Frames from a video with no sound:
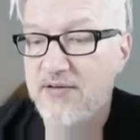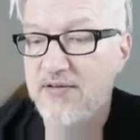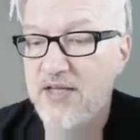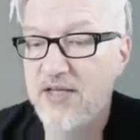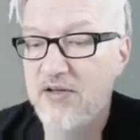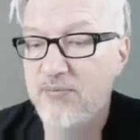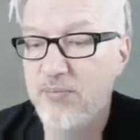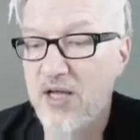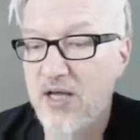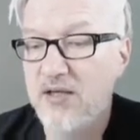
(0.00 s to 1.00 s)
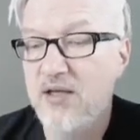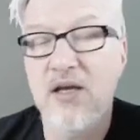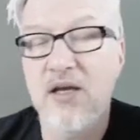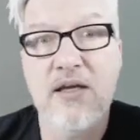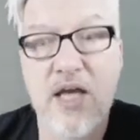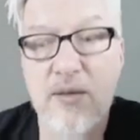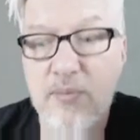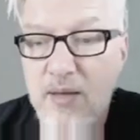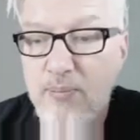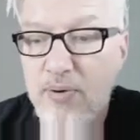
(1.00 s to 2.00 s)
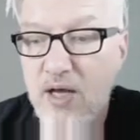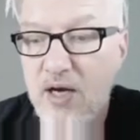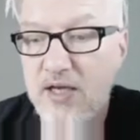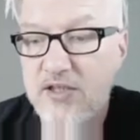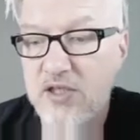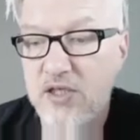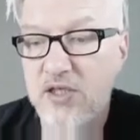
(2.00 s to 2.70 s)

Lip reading: the savings plan can be applied